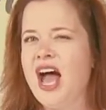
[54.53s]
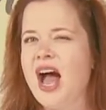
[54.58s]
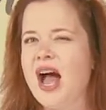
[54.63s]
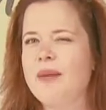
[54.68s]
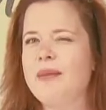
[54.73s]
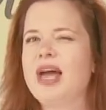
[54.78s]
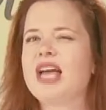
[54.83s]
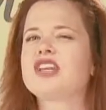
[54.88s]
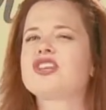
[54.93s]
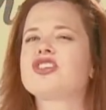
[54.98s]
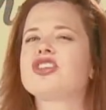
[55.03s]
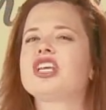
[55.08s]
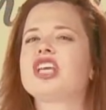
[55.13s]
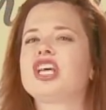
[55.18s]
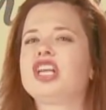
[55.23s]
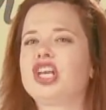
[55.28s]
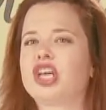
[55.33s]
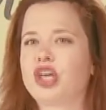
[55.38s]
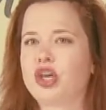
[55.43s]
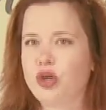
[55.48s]
I'm actually
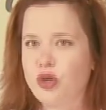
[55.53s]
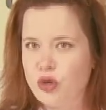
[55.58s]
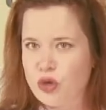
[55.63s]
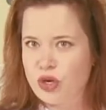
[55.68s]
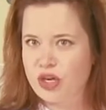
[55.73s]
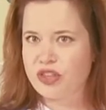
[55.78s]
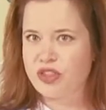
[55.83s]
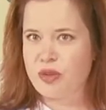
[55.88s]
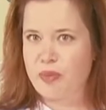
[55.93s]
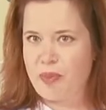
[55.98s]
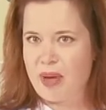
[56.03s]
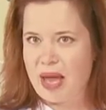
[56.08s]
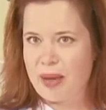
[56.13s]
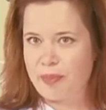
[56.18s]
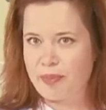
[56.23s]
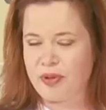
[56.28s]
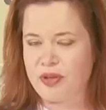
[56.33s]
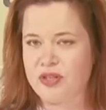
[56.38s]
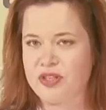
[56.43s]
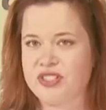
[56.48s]
going to cook the
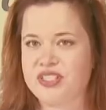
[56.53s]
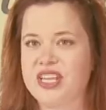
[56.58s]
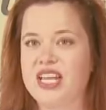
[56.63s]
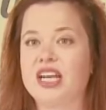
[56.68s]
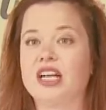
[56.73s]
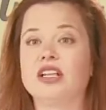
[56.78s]
peppers in